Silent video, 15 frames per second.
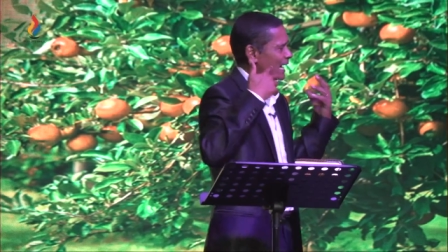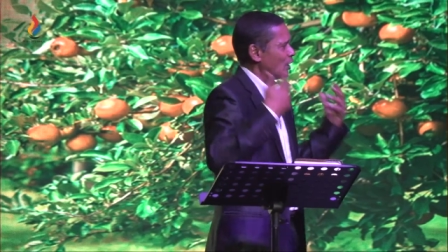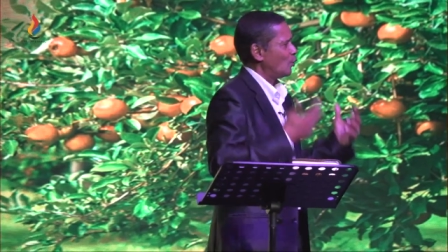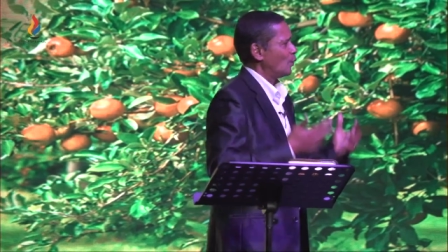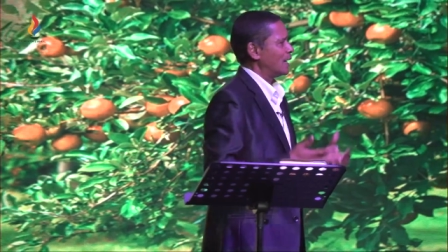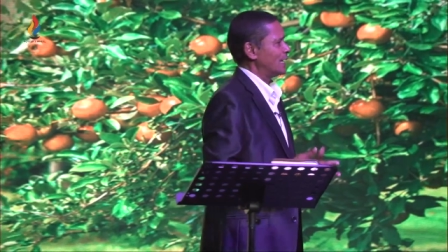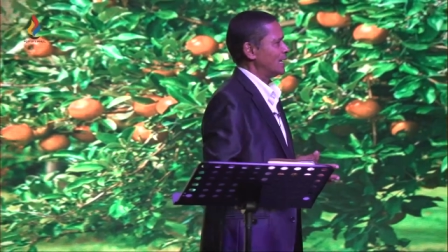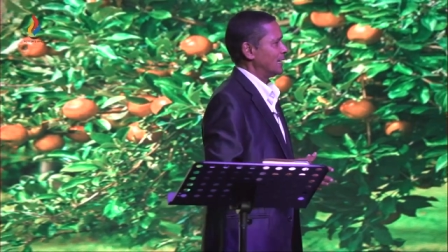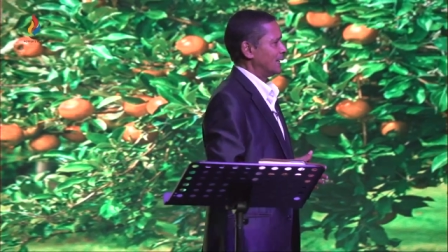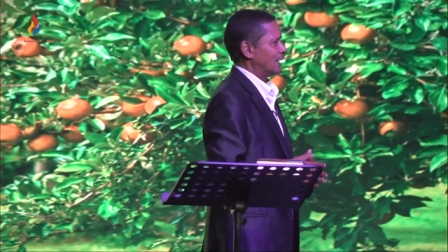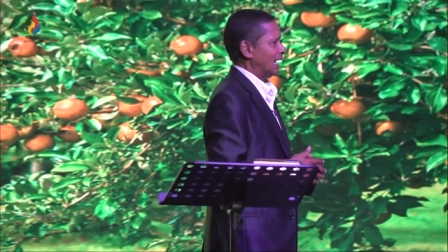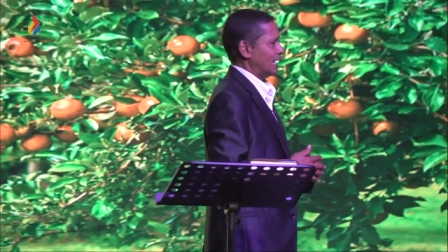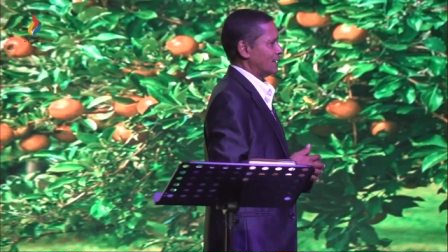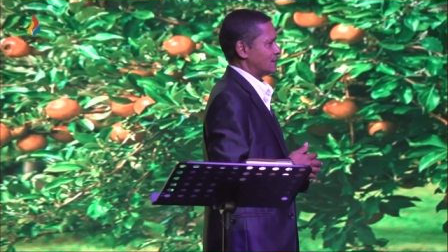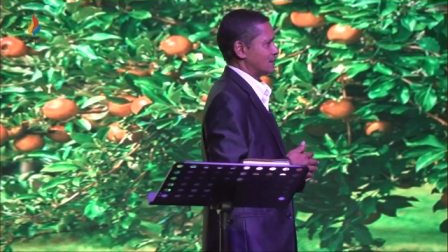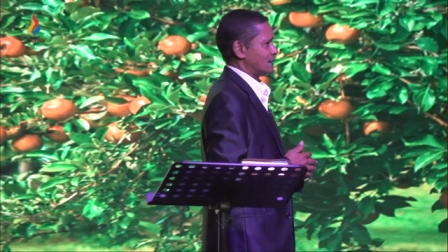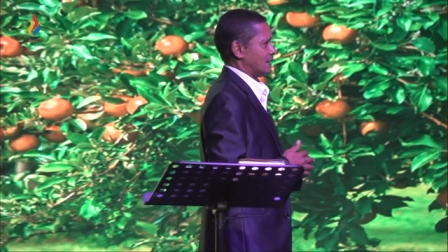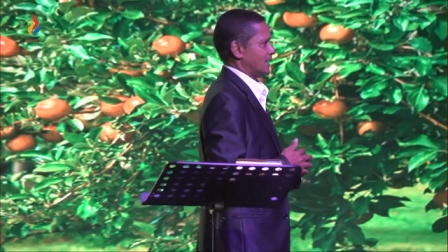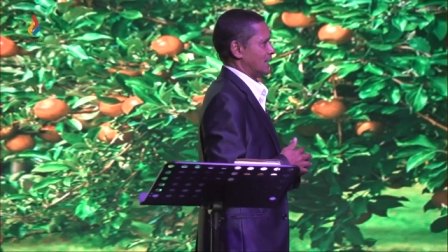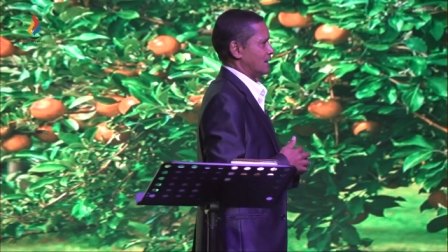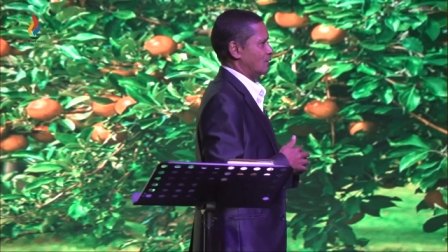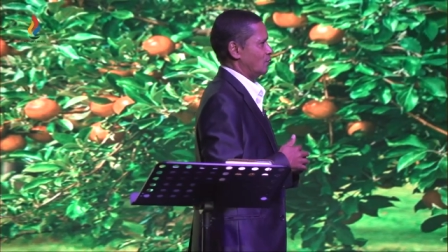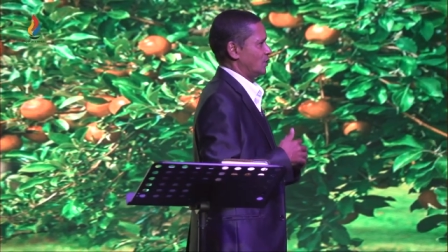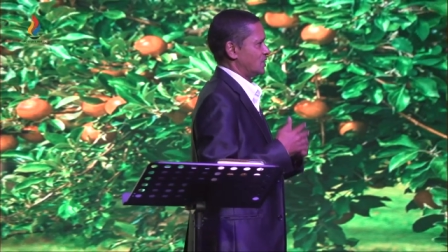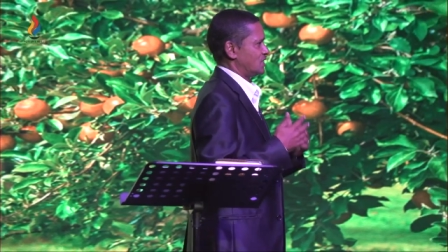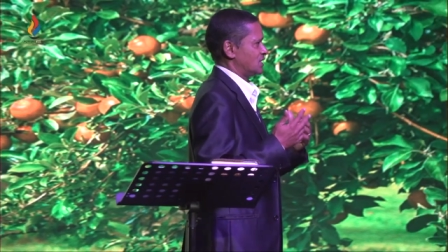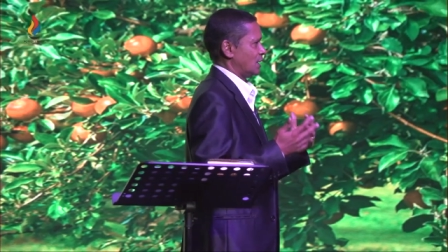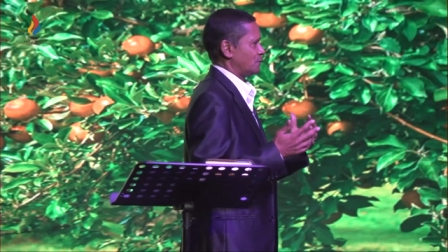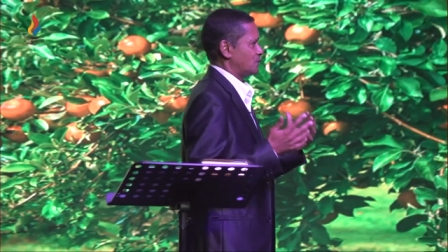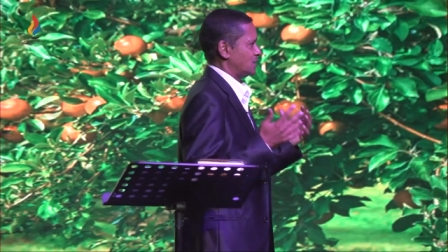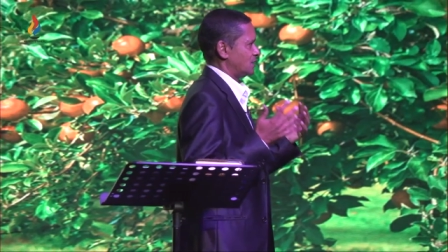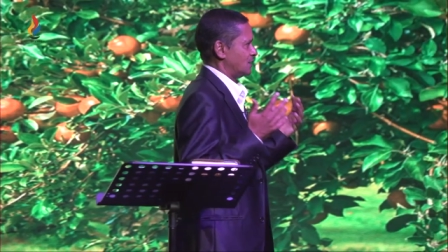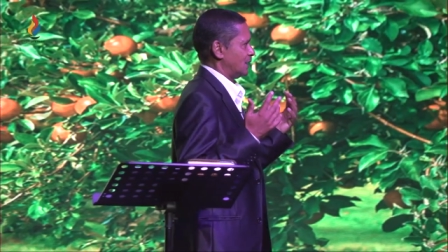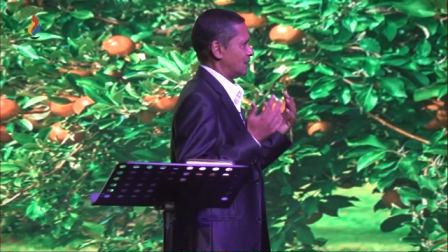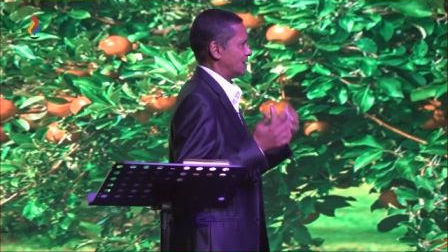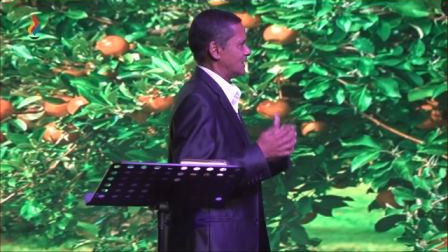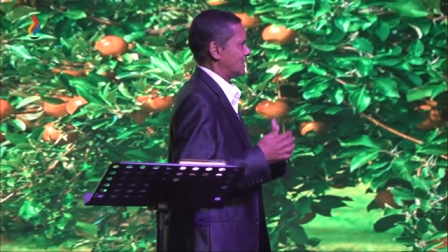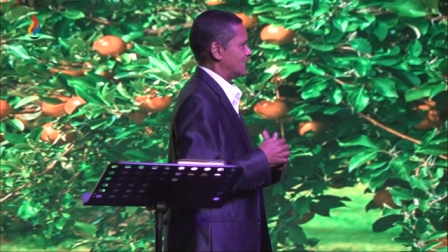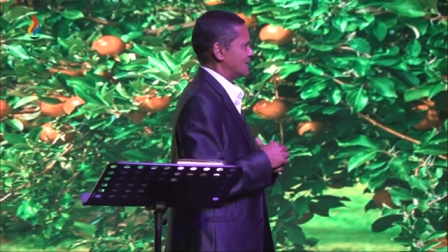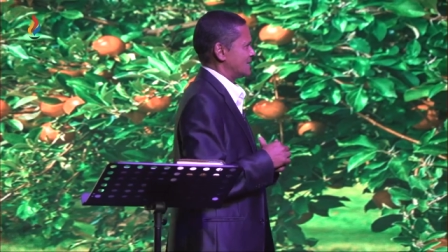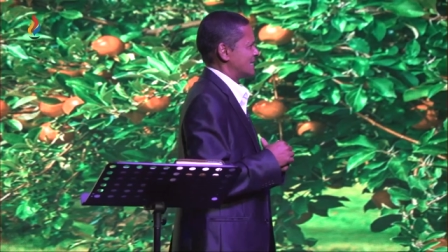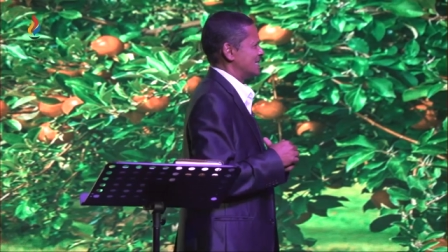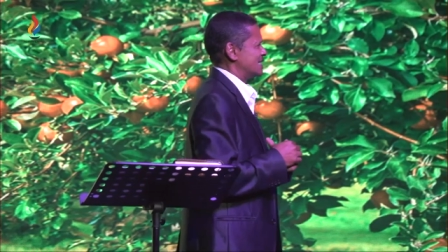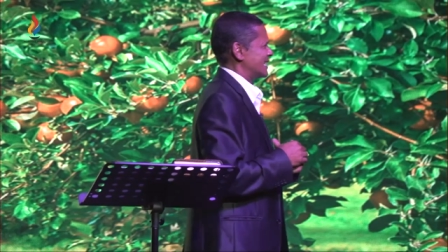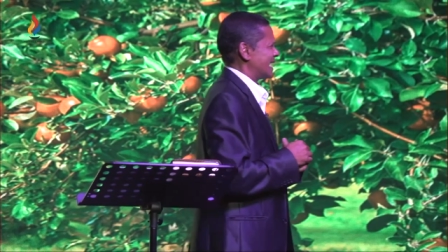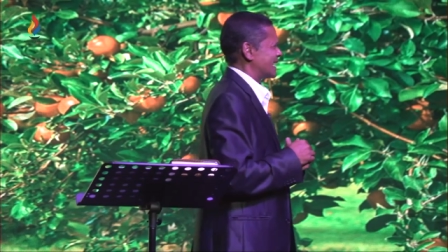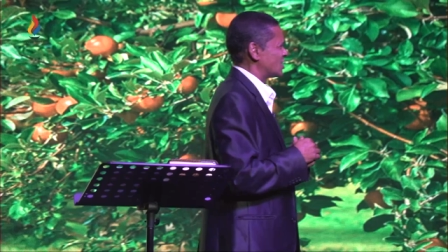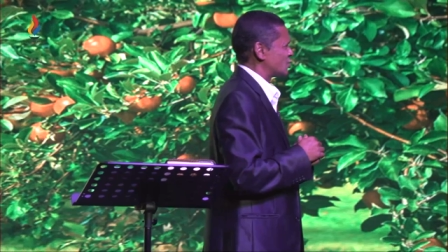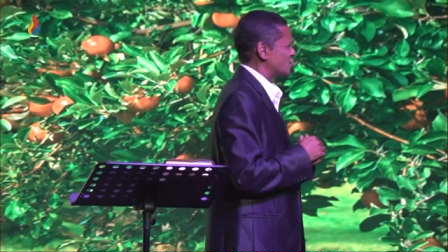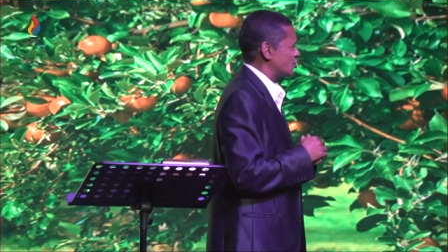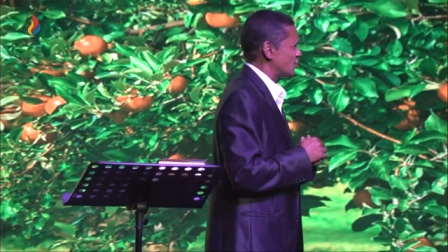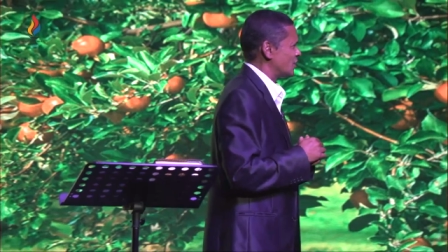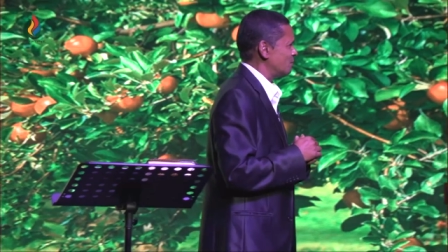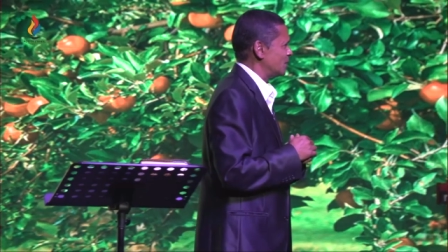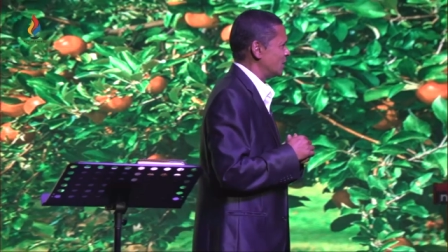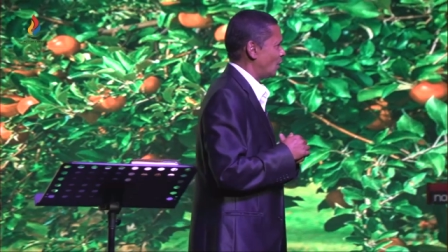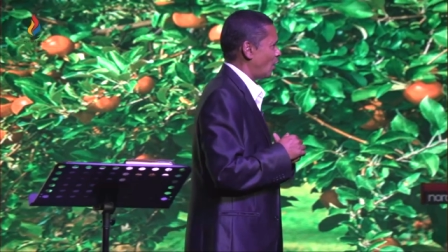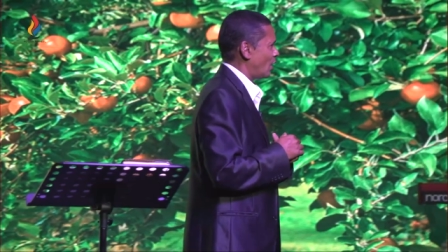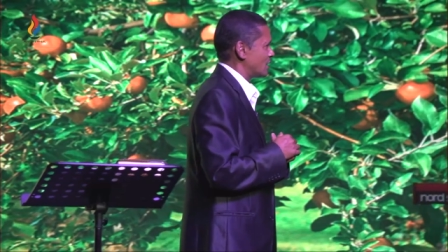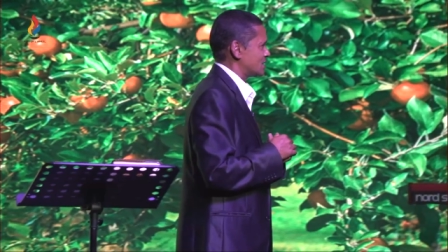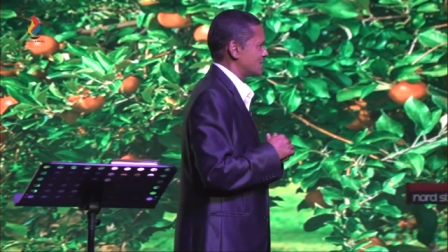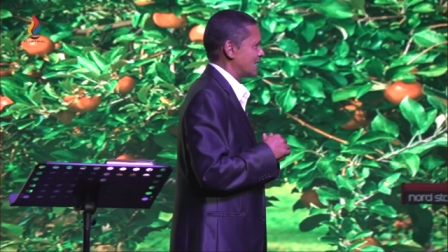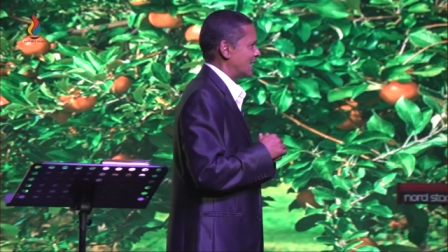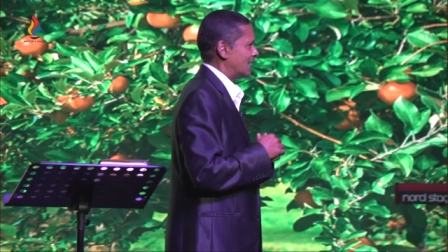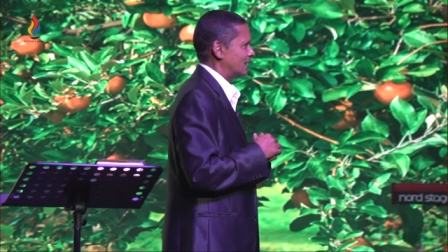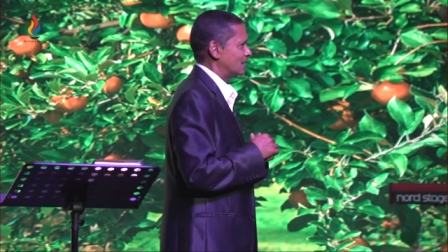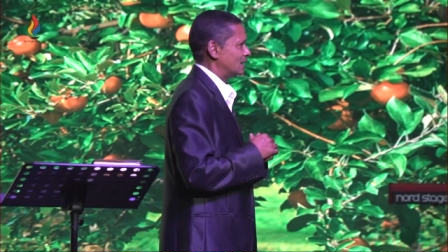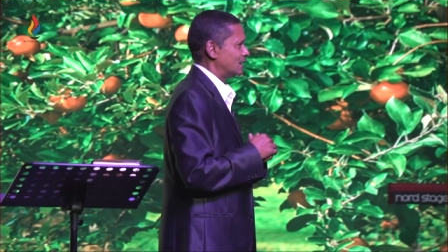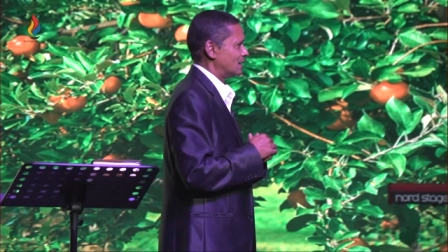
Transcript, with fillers: When he gets there, the reception that he gets is extremely hostile.